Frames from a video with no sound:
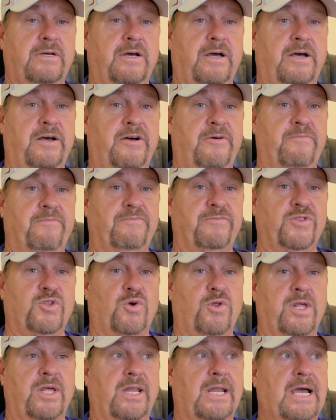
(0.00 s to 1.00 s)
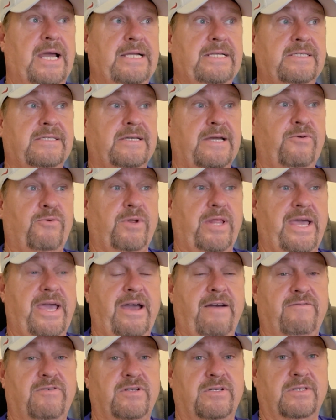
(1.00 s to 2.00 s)
The only lights I really
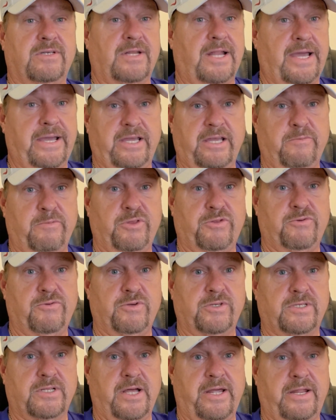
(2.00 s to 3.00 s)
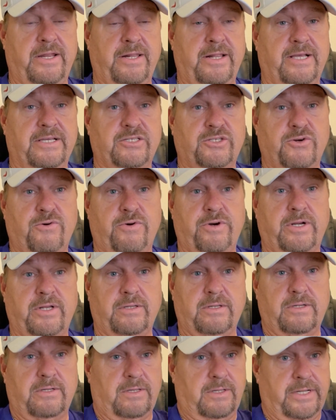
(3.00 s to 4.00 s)
have is a light coming through a sliding glass door and a
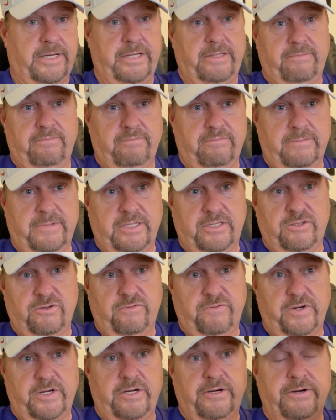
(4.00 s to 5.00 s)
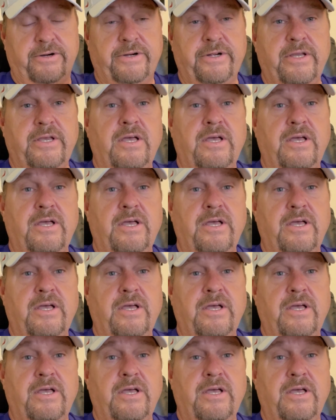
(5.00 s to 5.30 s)
little light that's over here.